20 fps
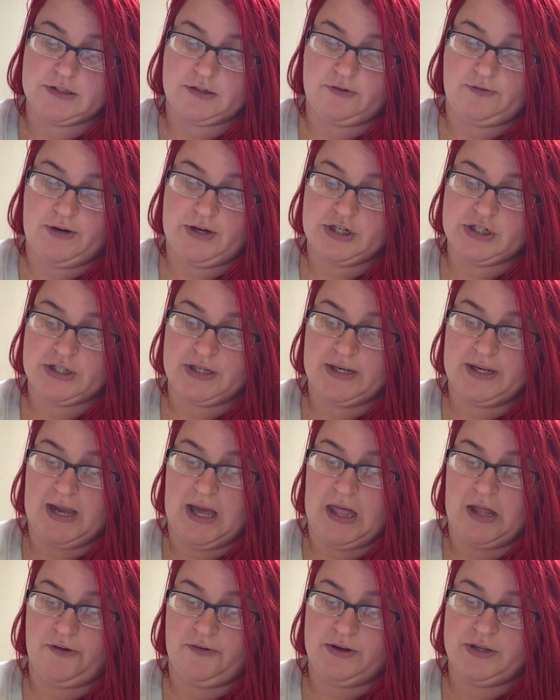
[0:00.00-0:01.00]
duration,
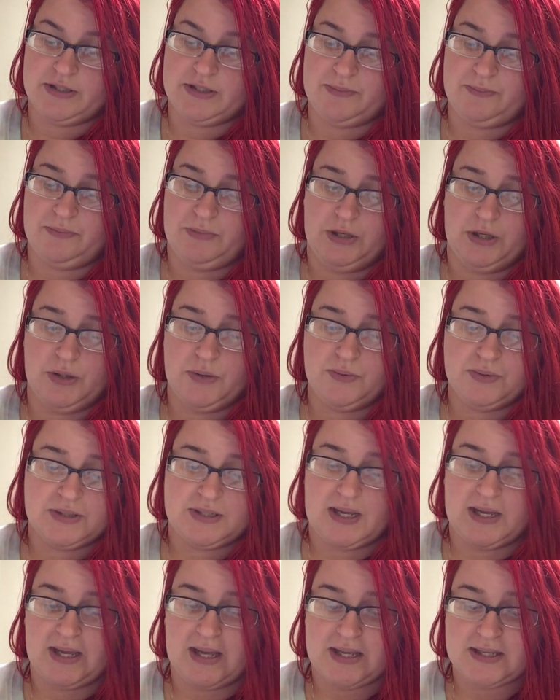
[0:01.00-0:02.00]
calories
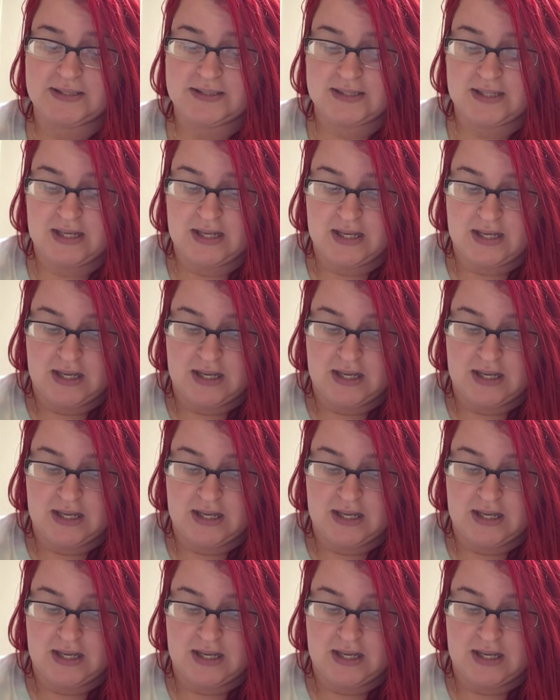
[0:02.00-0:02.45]
used, I guess.